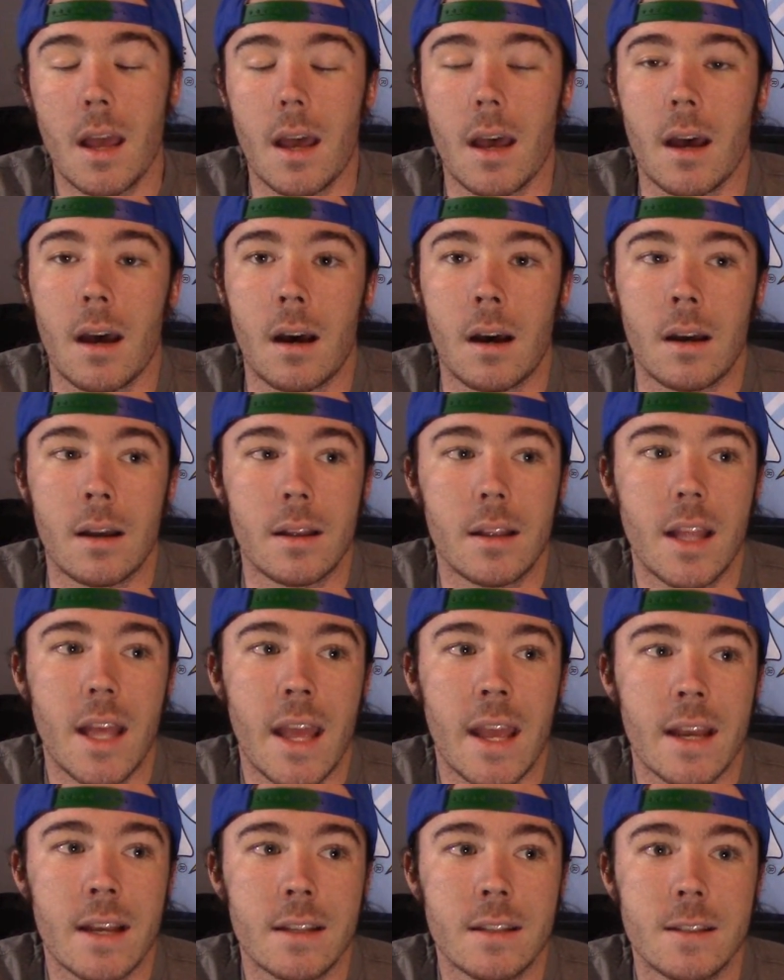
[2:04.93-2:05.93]

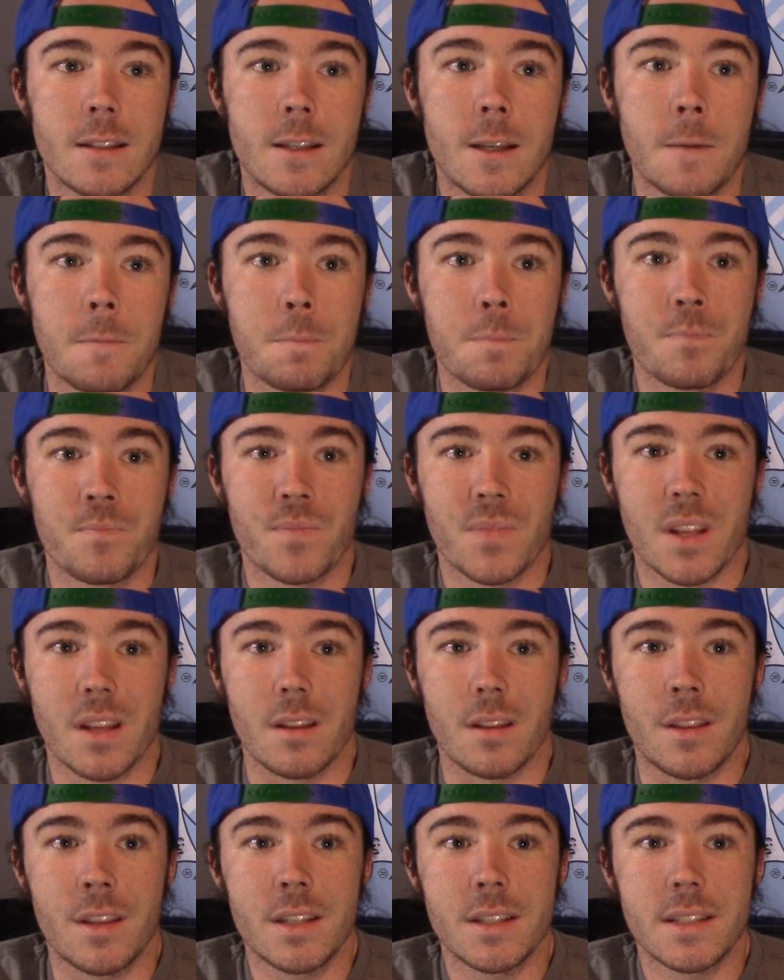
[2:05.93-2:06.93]
And
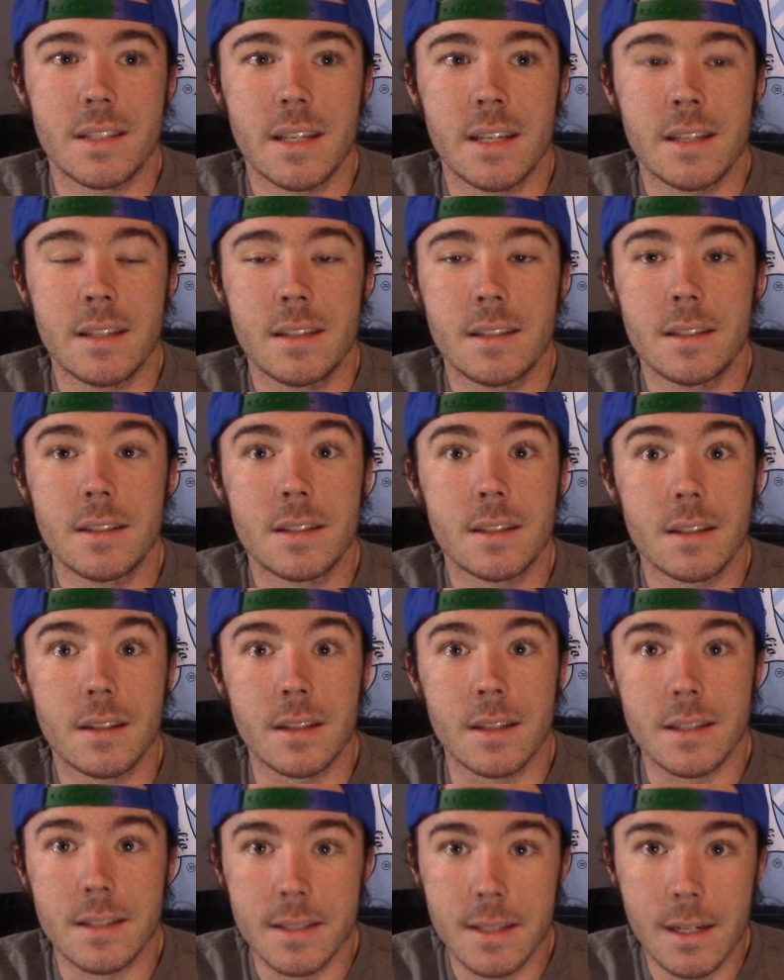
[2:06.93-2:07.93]
this is
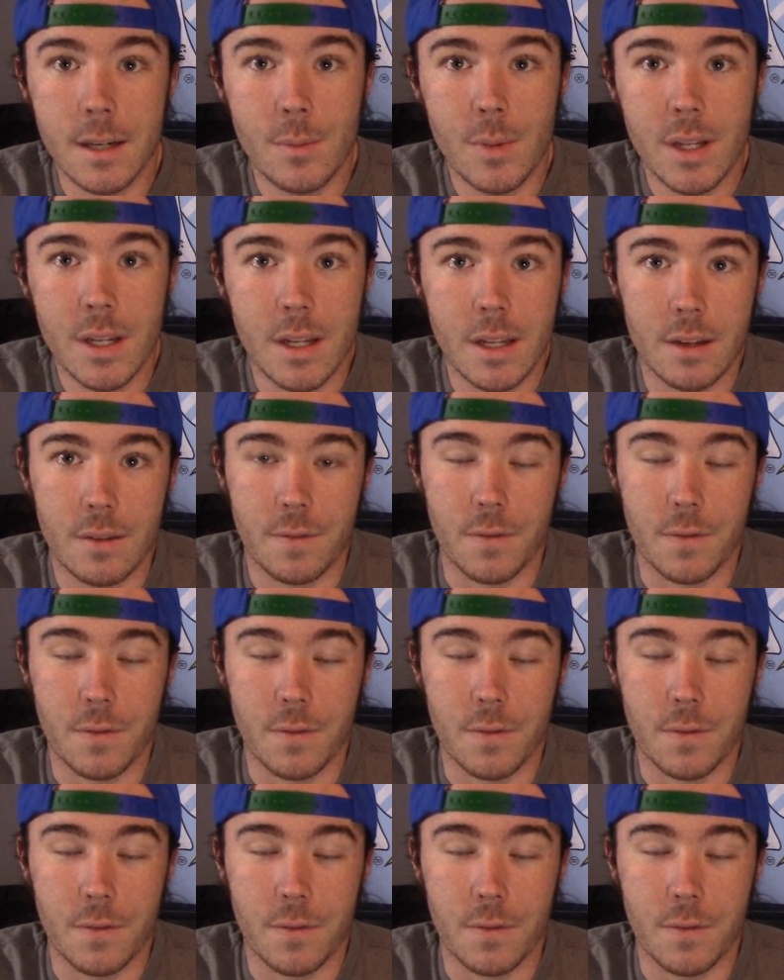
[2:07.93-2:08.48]
going to be,